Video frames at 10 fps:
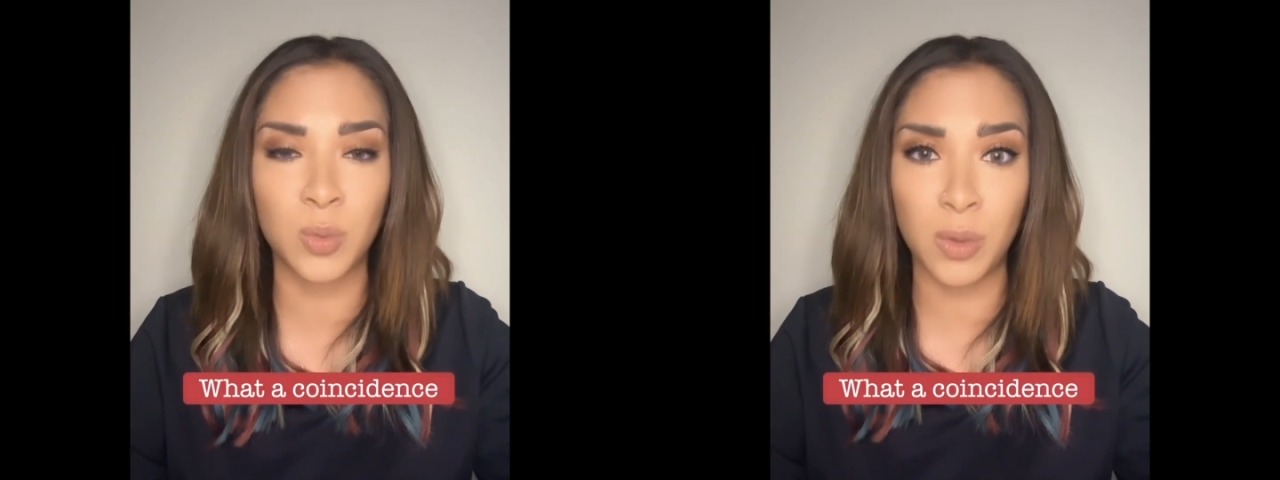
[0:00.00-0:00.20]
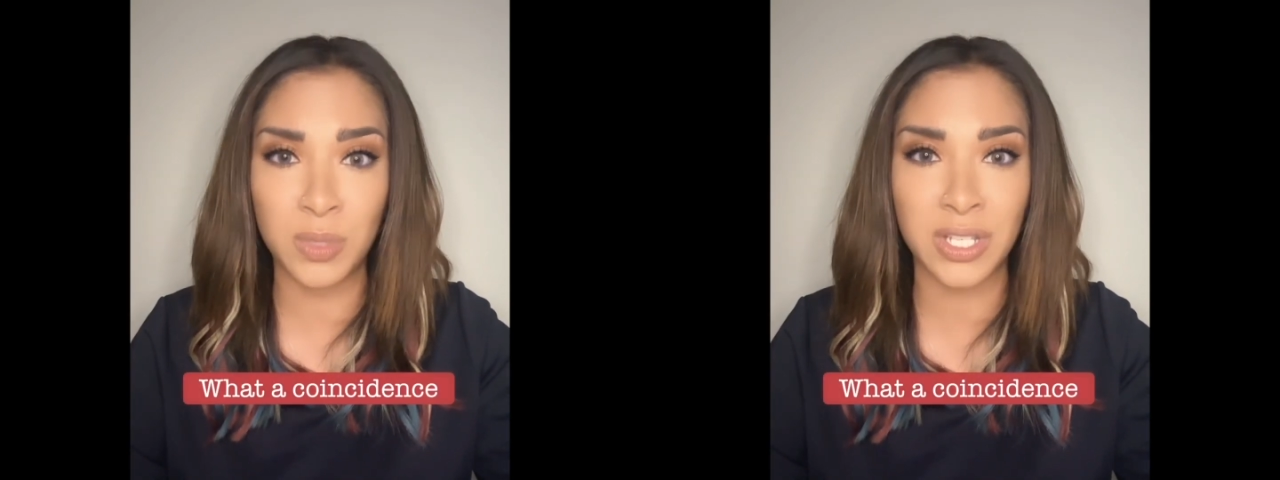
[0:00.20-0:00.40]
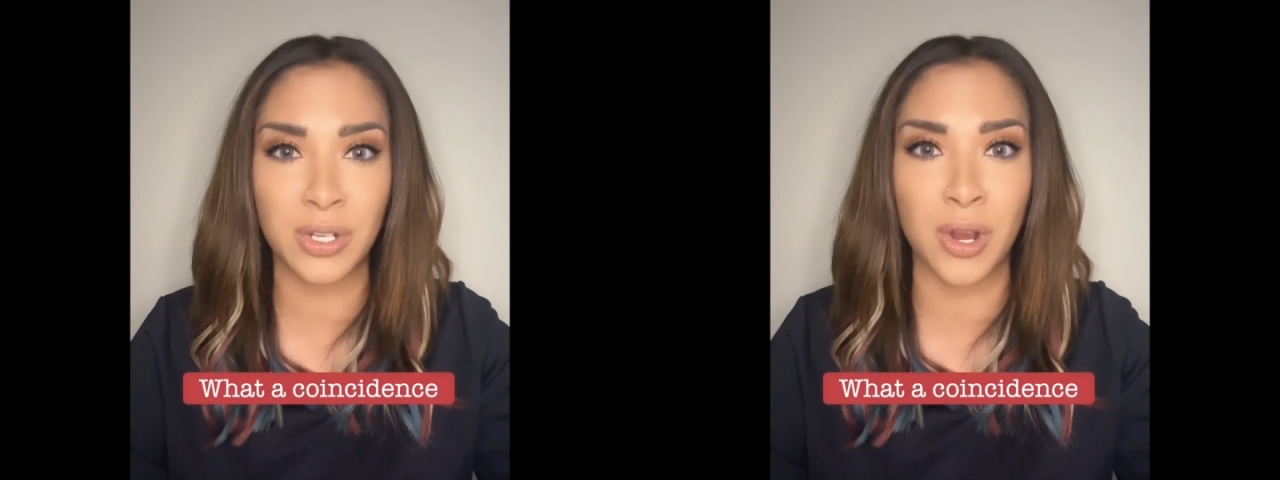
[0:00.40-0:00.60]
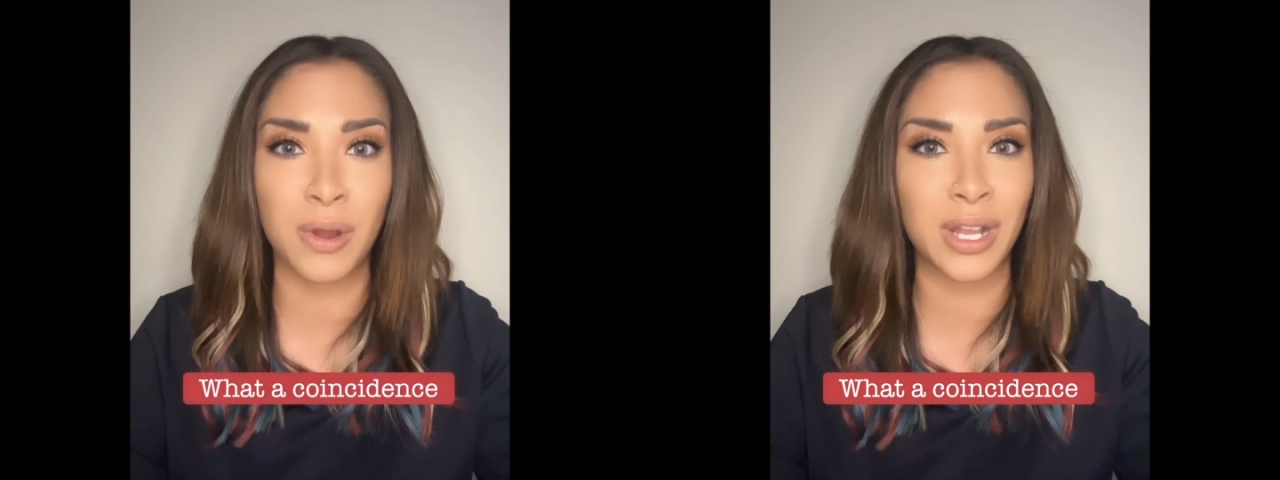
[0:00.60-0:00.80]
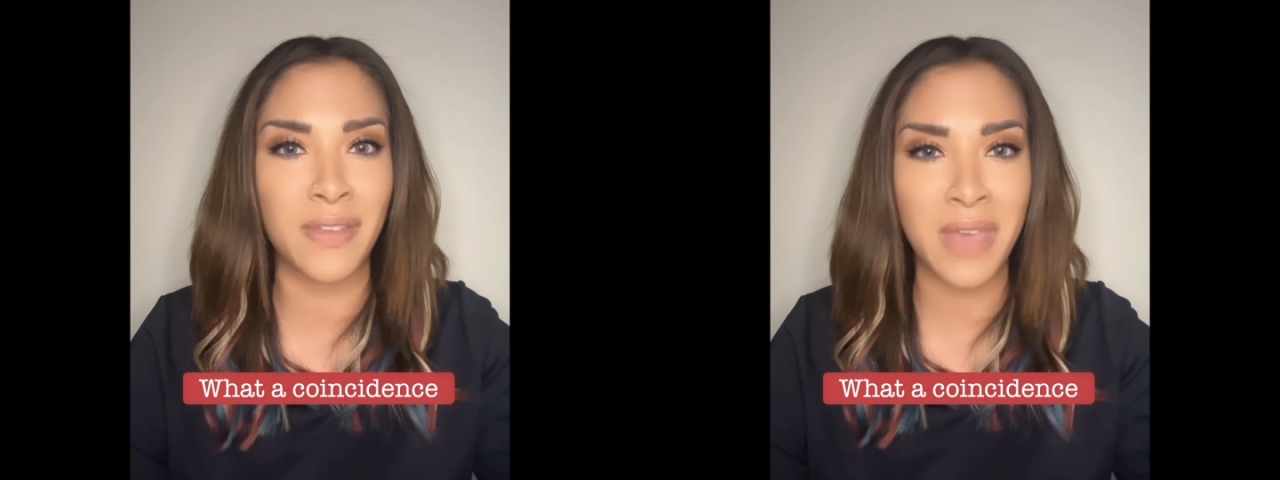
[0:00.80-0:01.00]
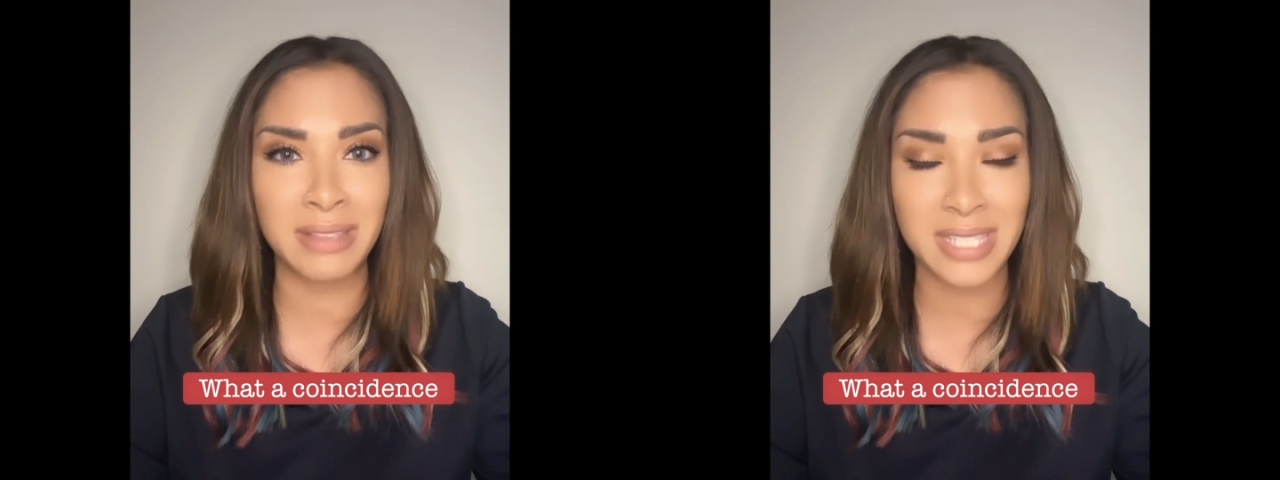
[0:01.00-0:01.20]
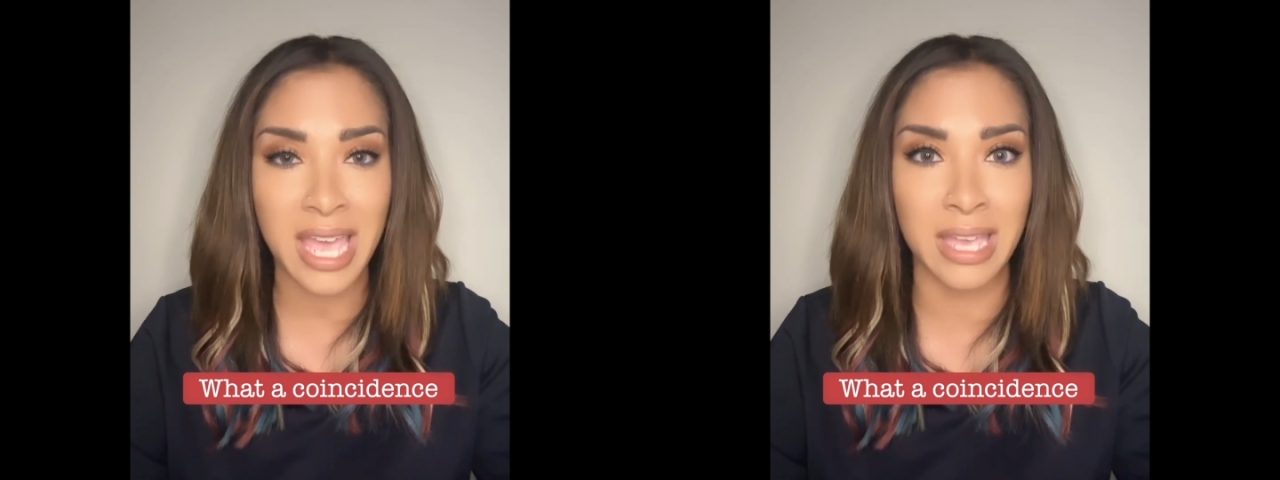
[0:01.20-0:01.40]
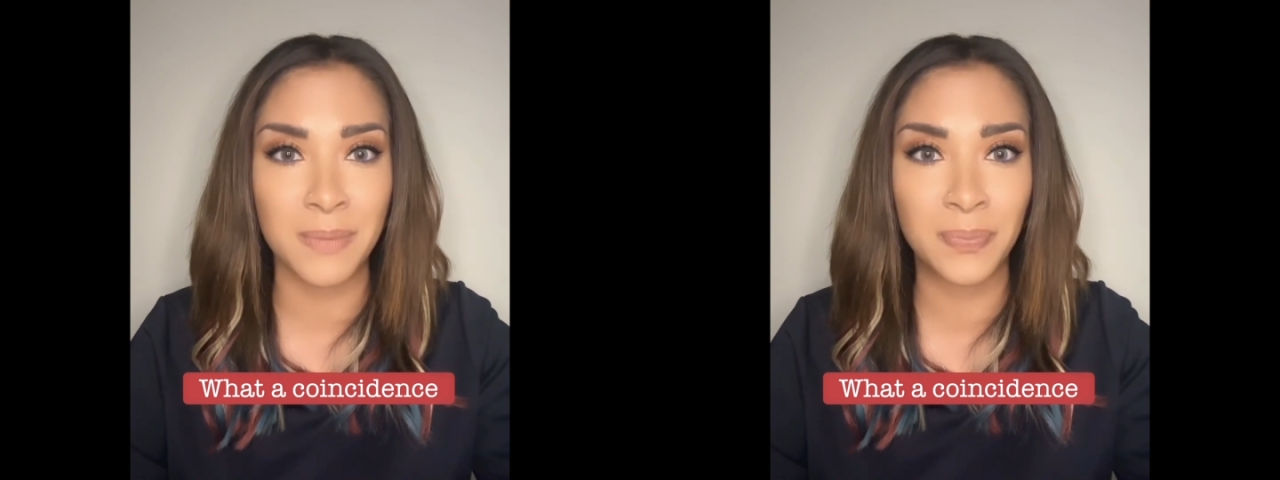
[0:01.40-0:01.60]
what was occurring on that
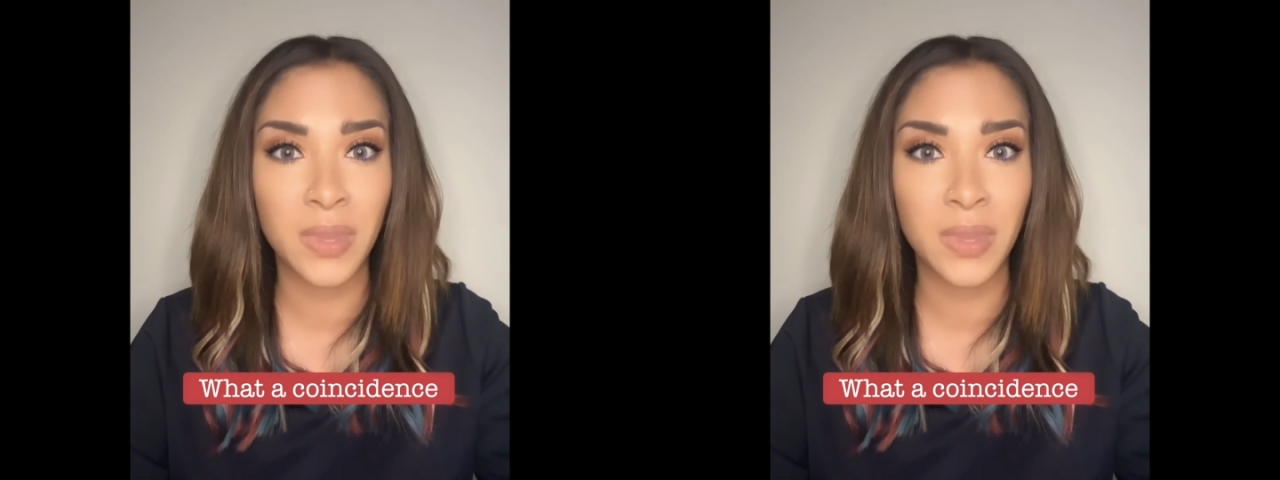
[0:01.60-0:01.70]
day.